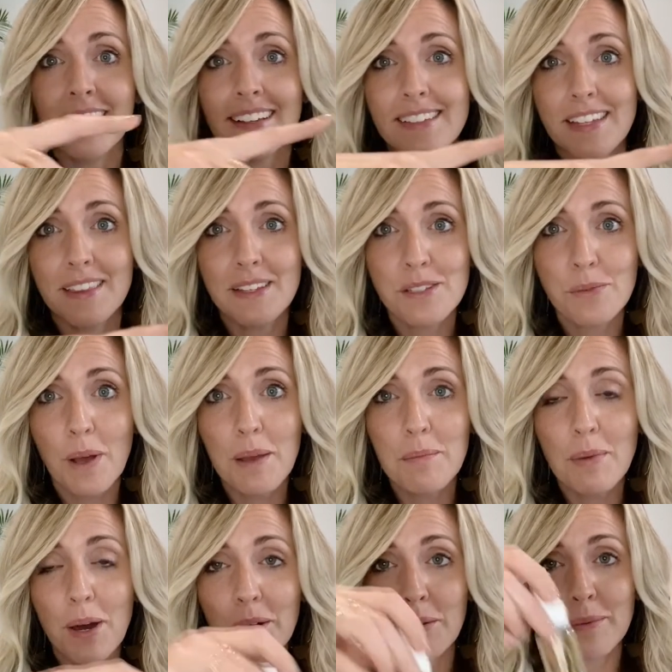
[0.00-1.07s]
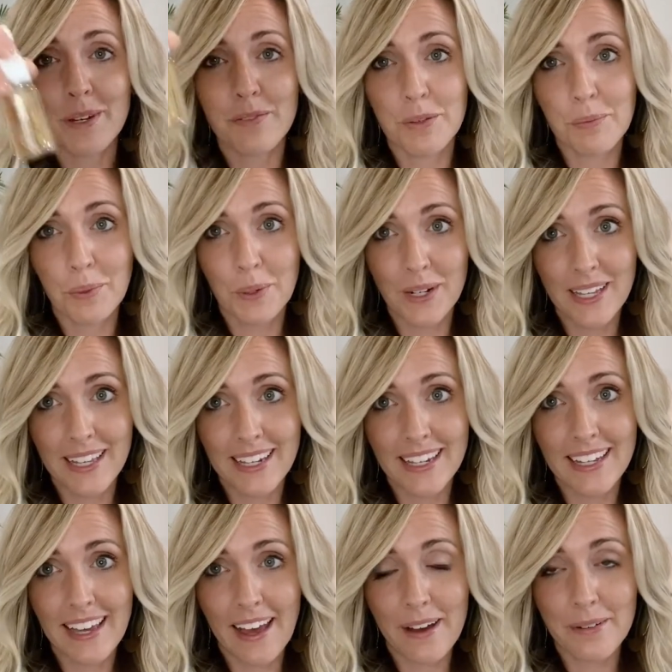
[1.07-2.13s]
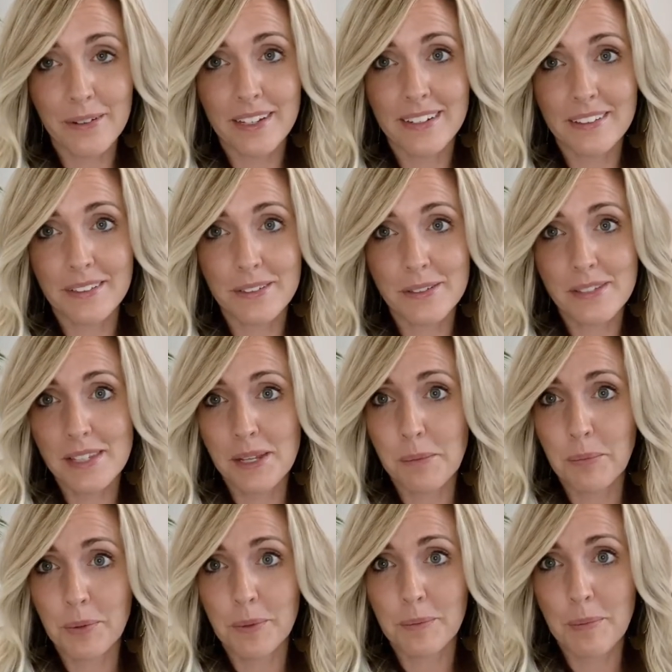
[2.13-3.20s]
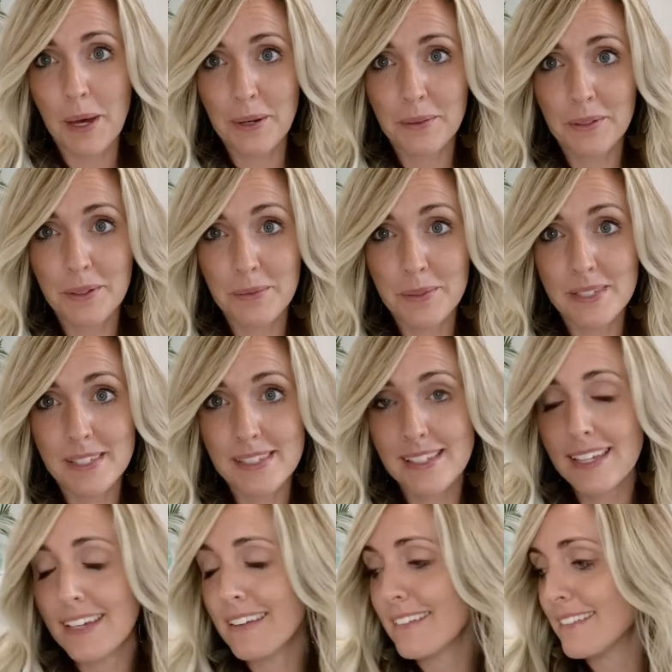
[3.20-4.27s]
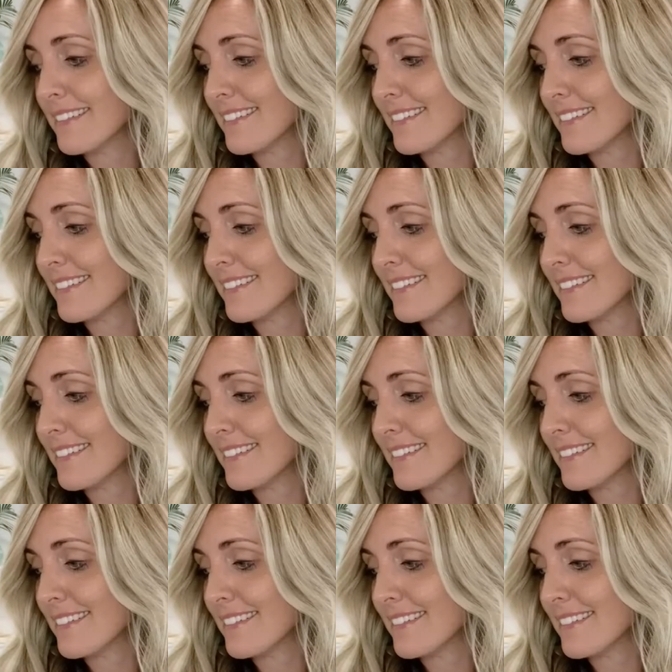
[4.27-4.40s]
It's in this white bottle, but if you poured any out in a little sample bottle, you would see